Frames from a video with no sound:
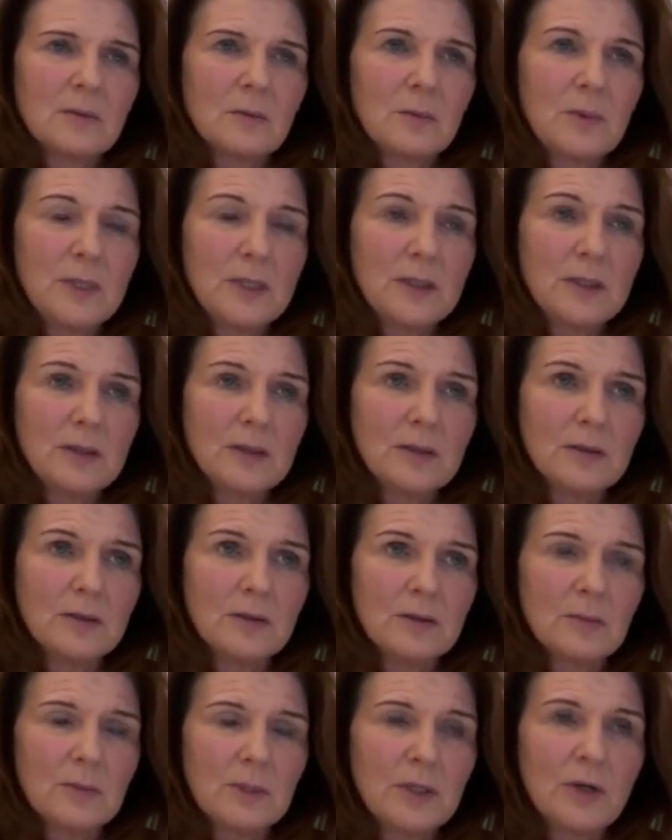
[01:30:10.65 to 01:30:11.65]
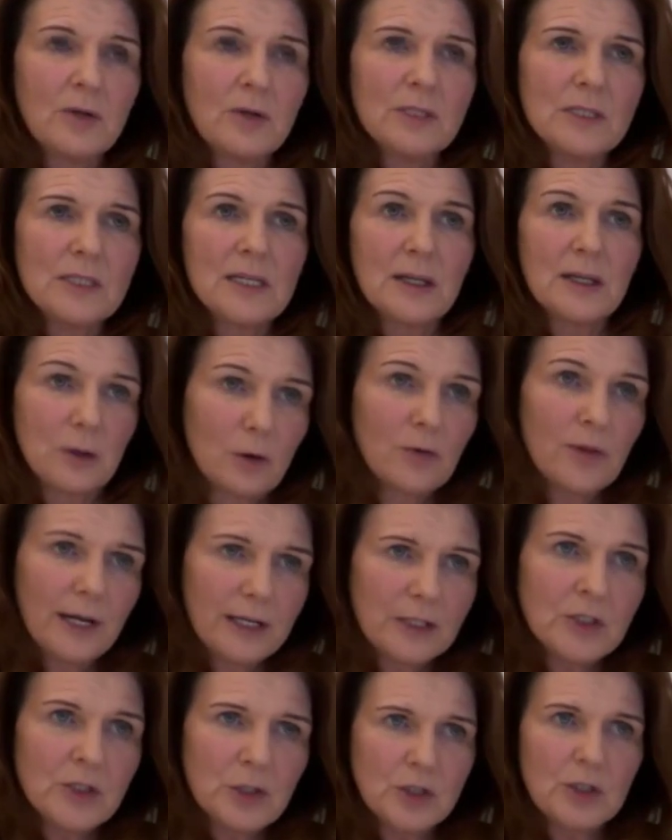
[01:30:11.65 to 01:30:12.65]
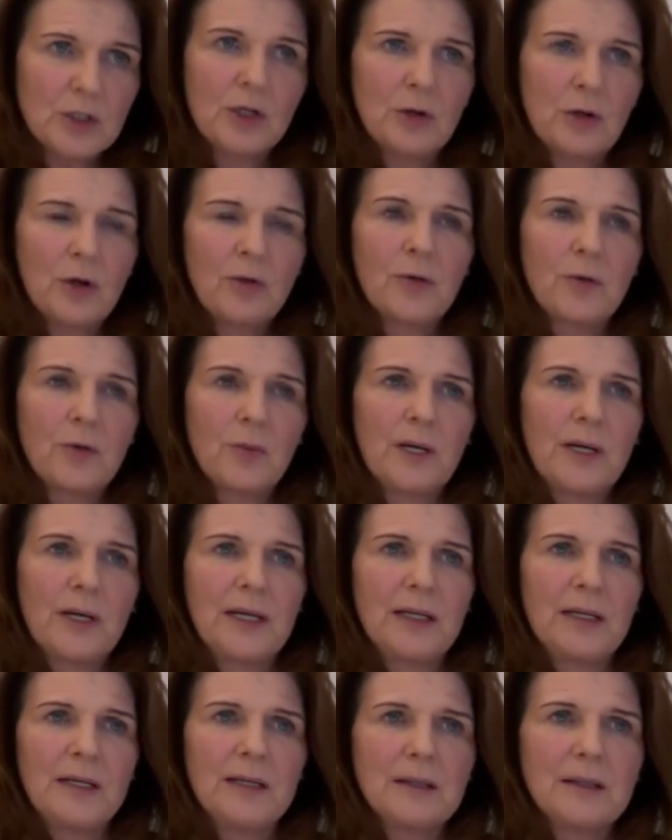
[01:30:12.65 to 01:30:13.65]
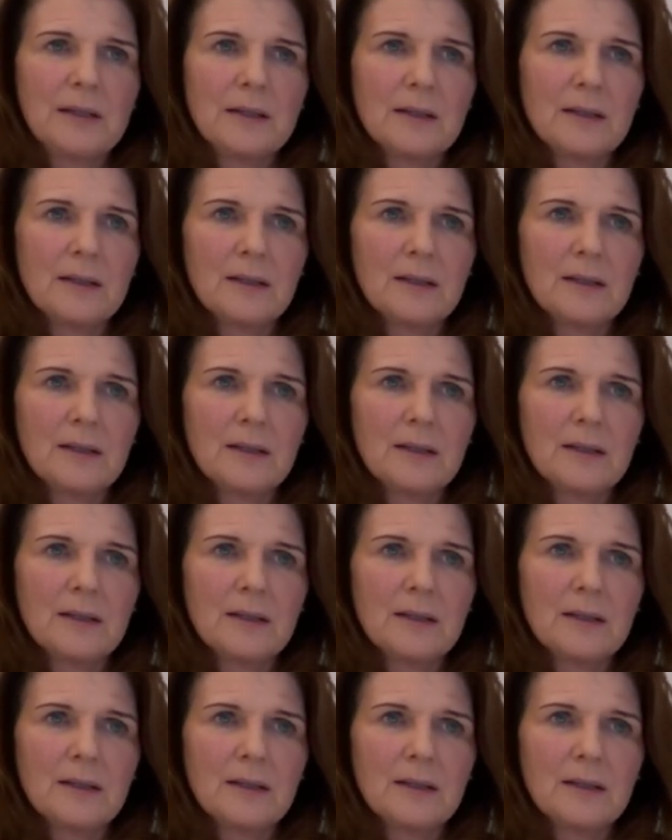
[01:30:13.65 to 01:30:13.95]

we don't say, oh, that's just another way.